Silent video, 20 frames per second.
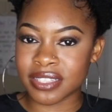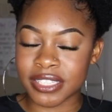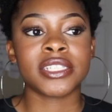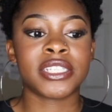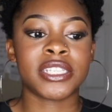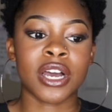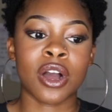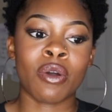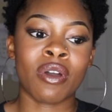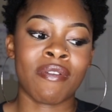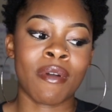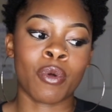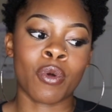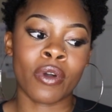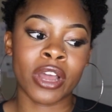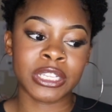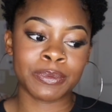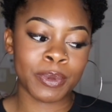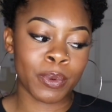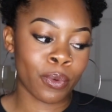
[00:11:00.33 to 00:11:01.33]
So if I'm
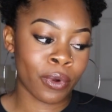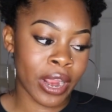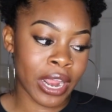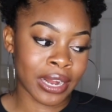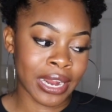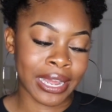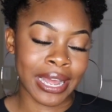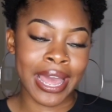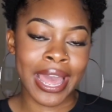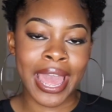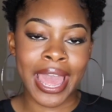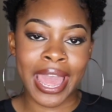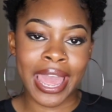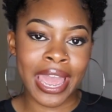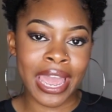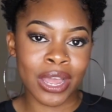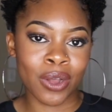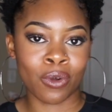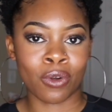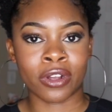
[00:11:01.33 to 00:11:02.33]
going to be wearing like a
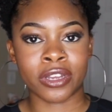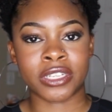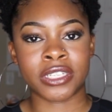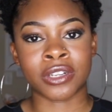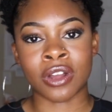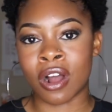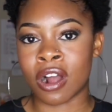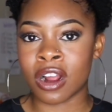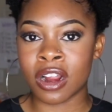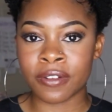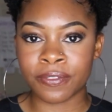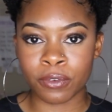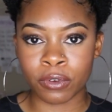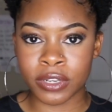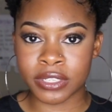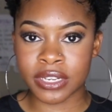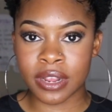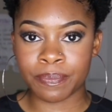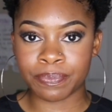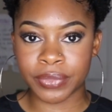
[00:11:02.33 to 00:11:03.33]
hat or a scarf or
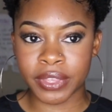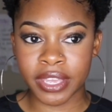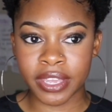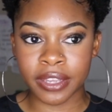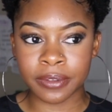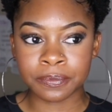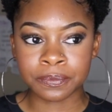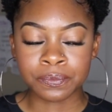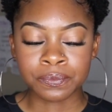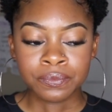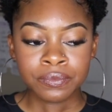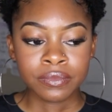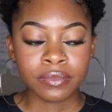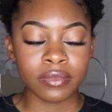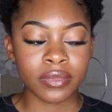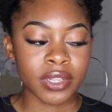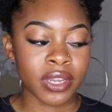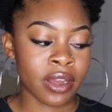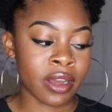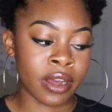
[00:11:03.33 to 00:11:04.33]
something,
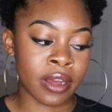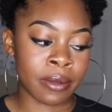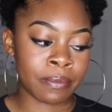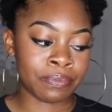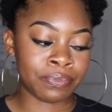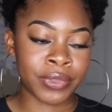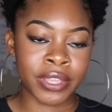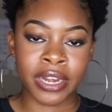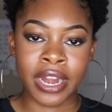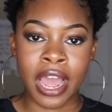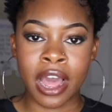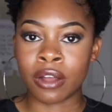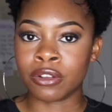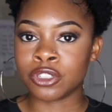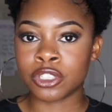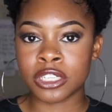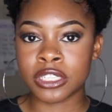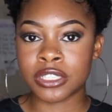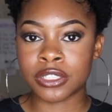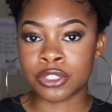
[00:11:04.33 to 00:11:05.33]
then I'll
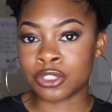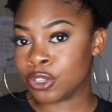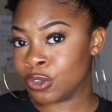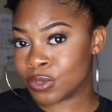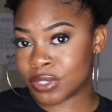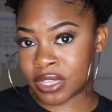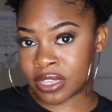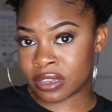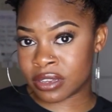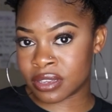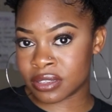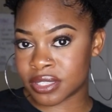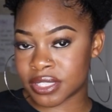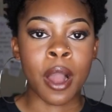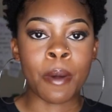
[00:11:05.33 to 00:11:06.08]
just use this.